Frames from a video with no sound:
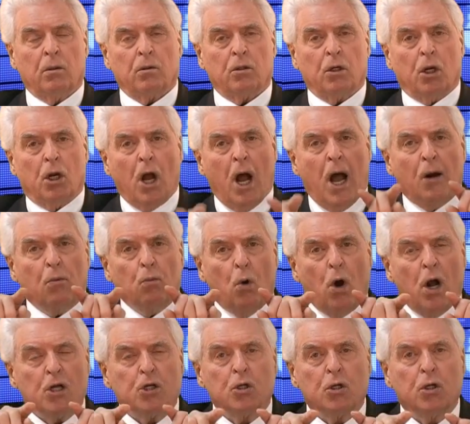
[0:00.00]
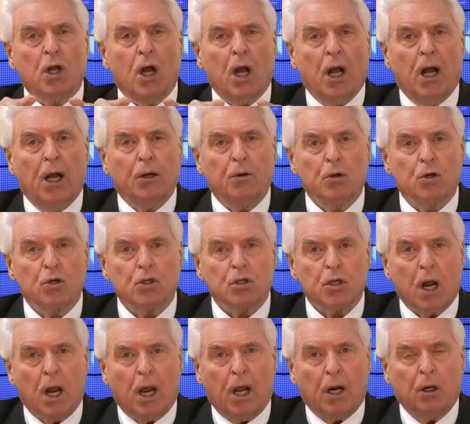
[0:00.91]
See, God wants you to
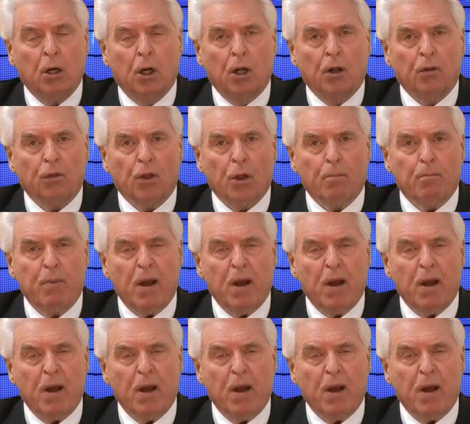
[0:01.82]
understand the